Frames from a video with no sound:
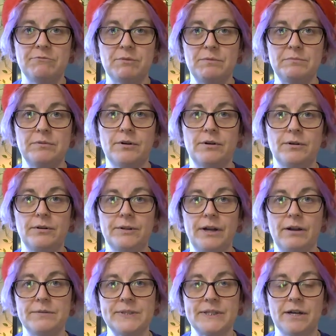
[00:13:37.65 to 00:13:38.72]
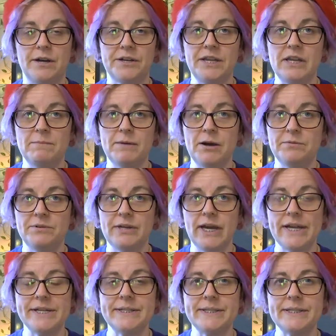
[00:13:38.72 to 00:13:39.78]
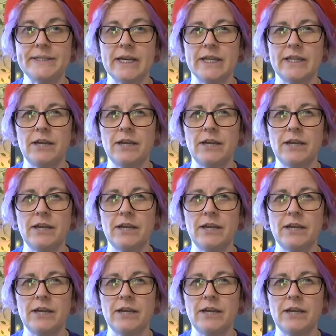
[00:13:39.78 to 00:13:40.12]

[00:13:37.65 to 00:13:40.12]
Remember earlier I was talking about knights.